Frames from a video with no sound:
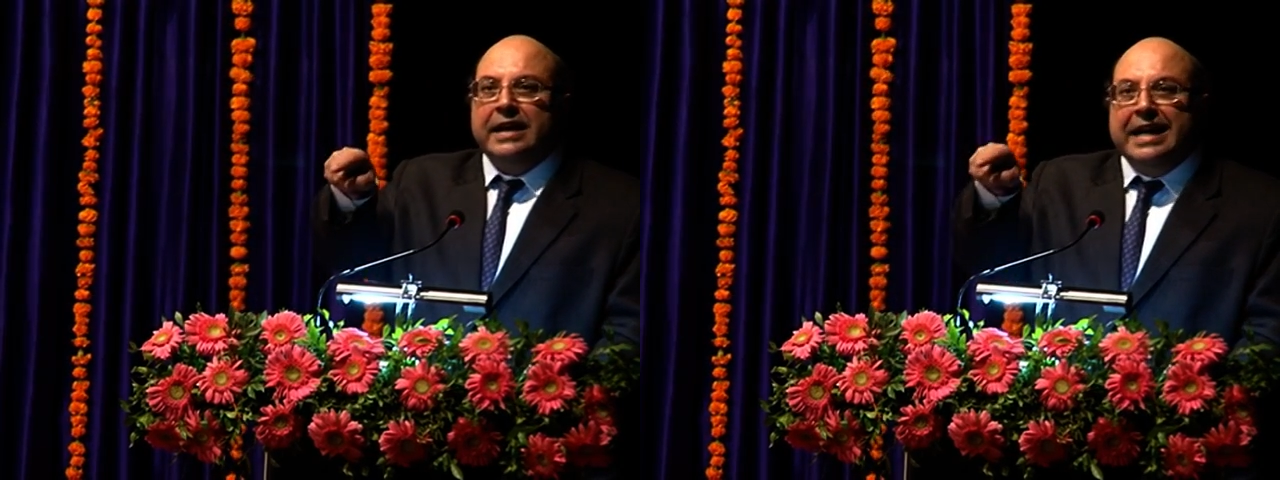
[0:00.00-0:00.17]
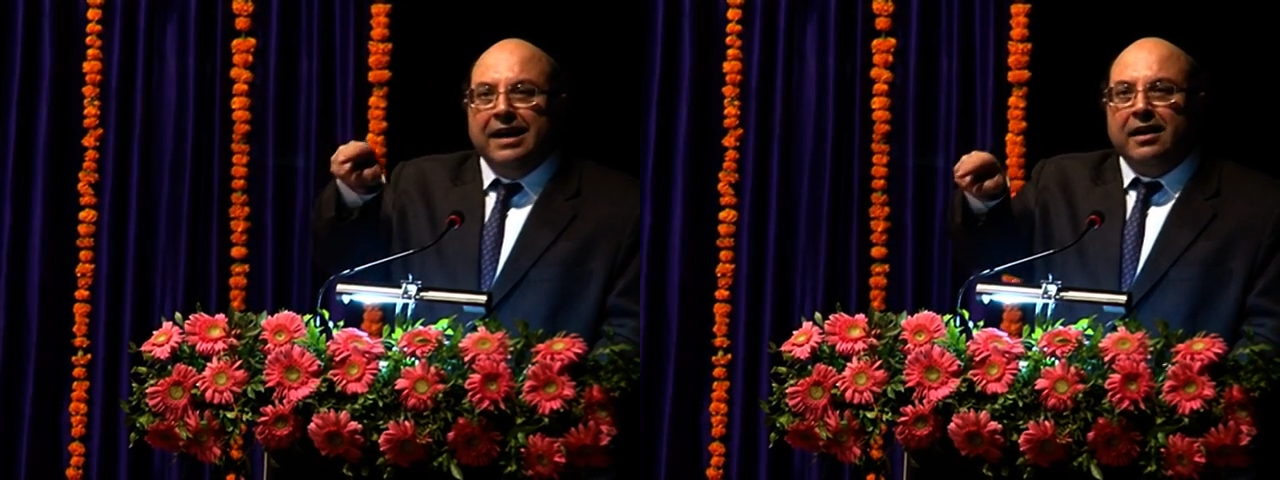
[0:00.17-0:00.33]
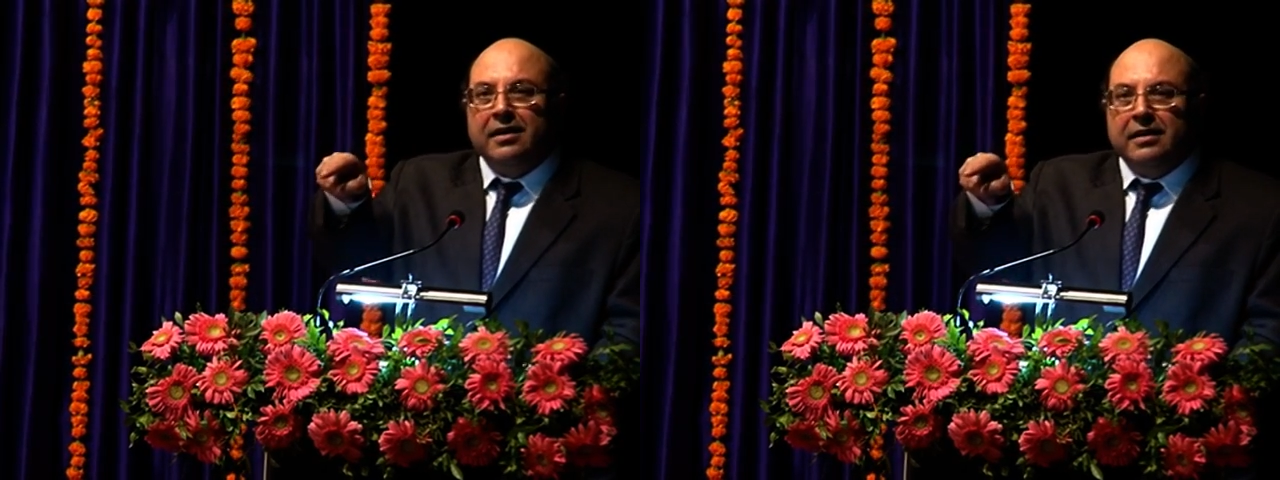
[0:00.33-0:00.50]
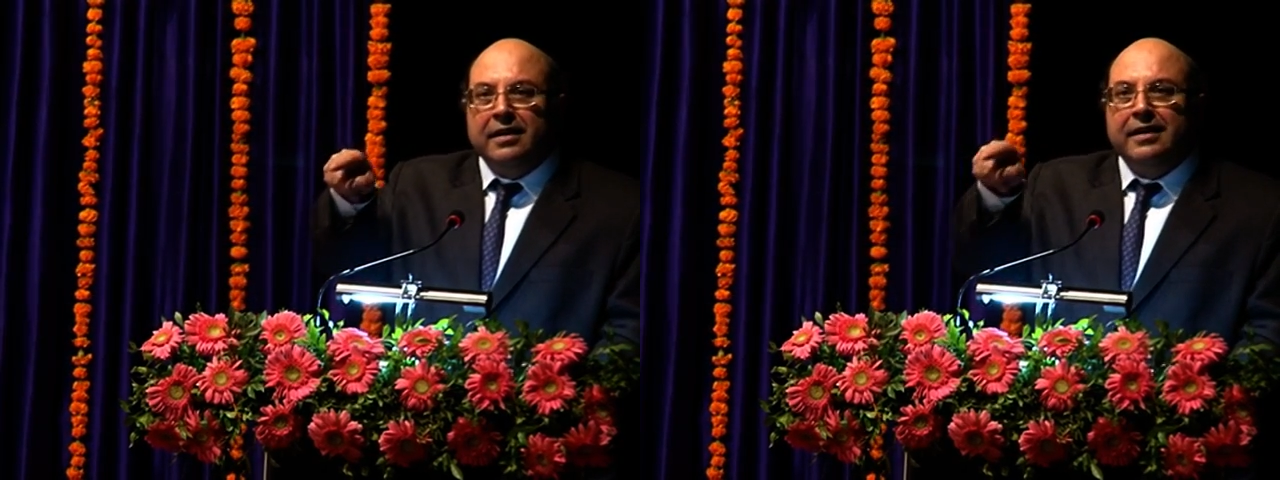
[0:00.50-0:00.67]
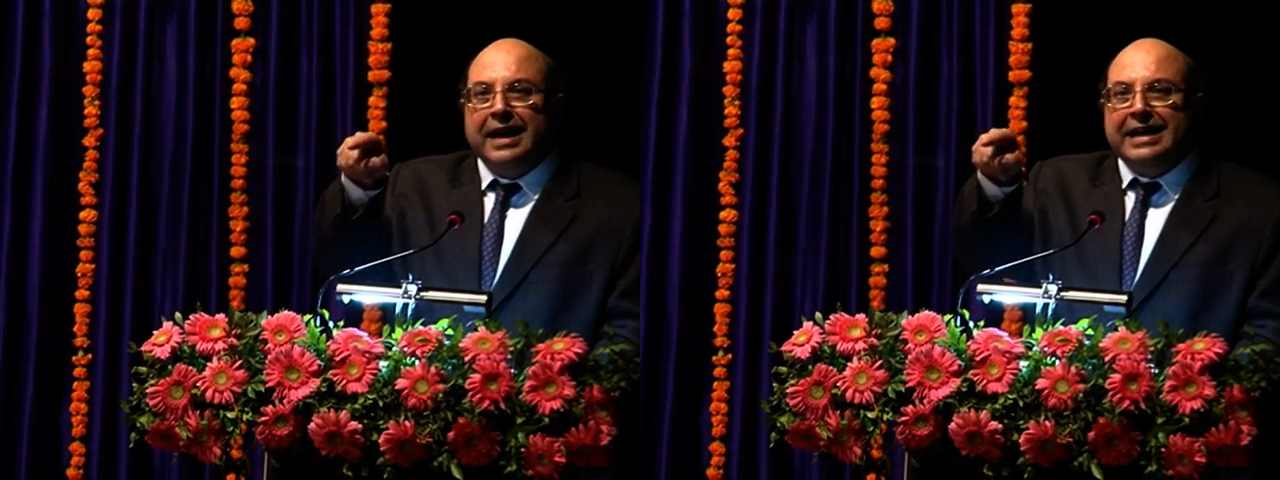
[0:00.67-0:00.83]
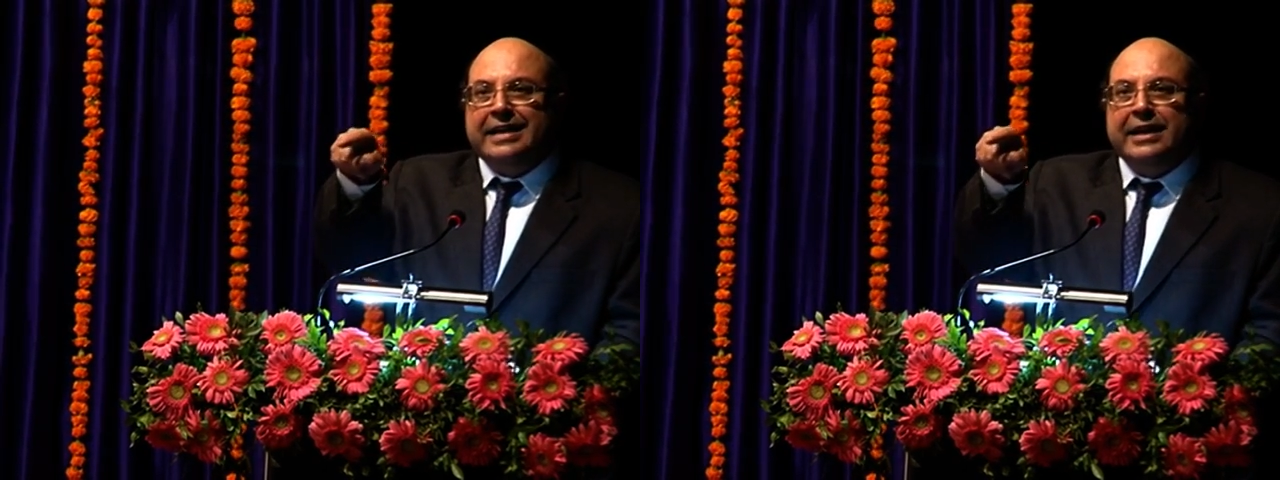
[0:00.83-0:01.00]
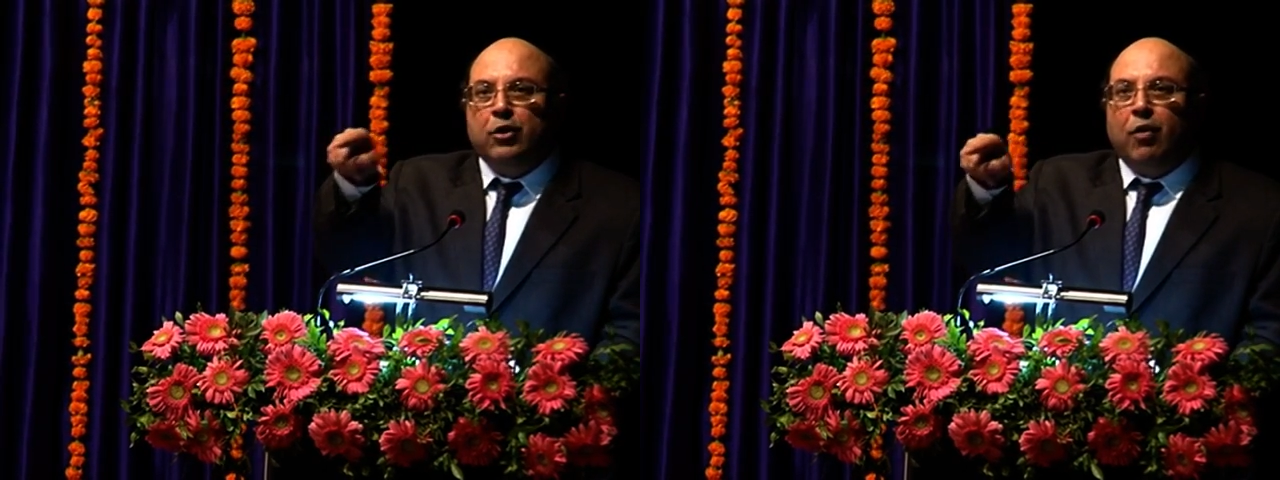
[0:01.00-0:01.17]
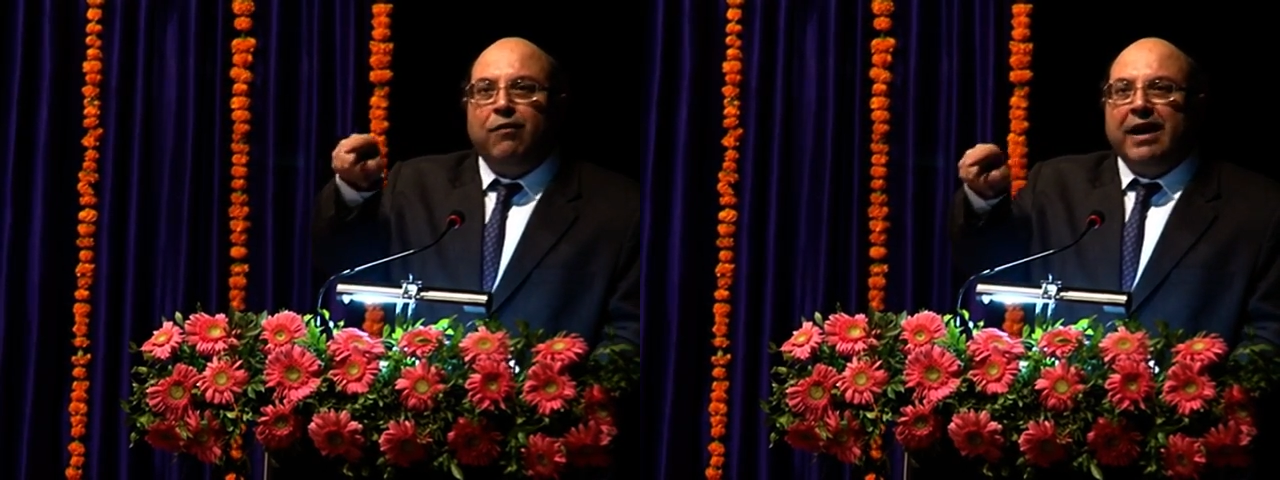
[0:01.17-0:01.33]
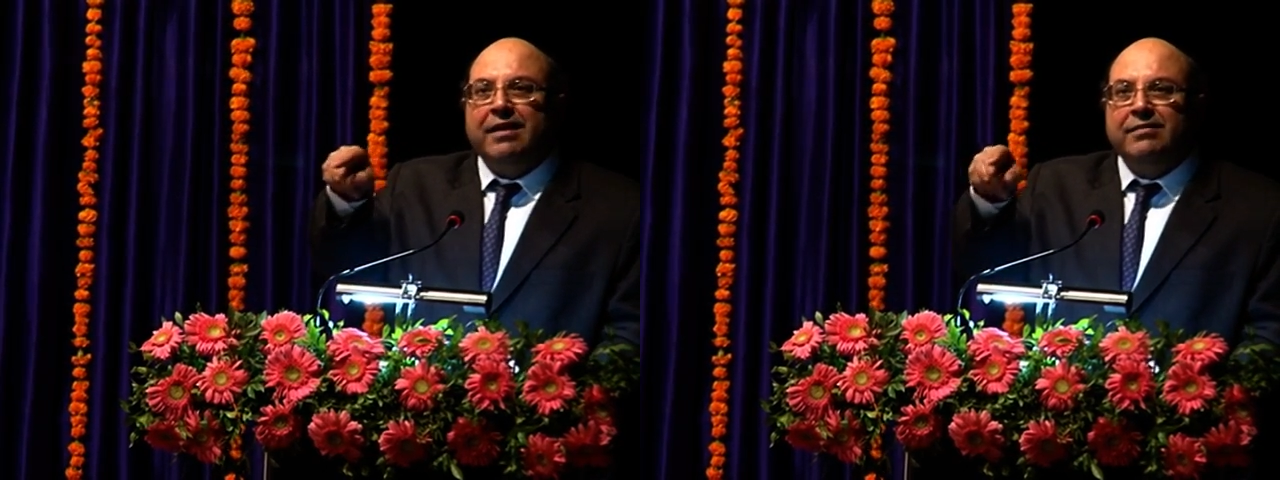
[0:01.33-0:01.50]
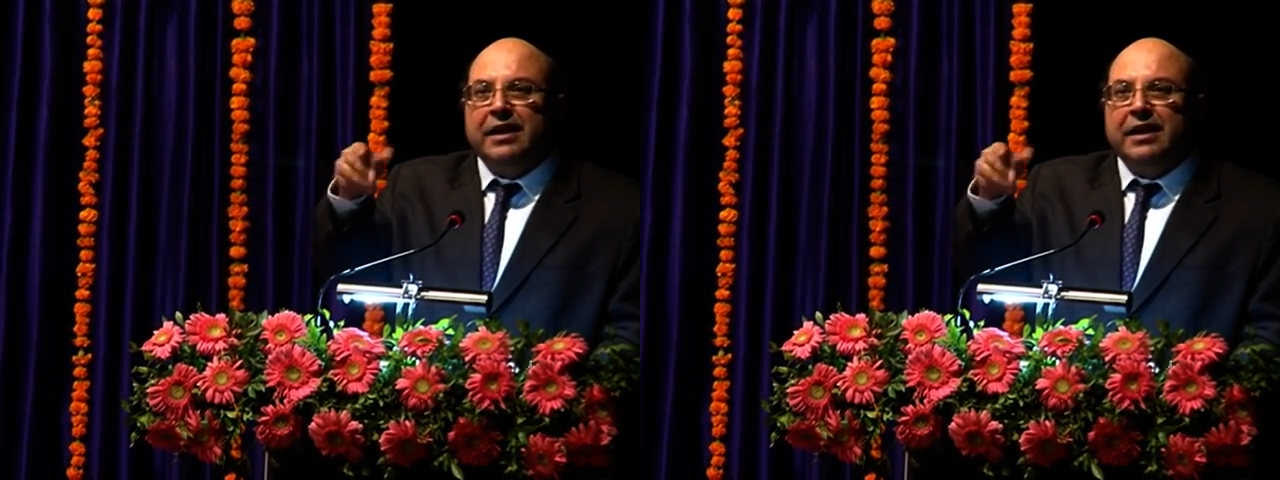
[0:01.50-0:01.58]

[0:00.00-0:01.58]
England in 1905,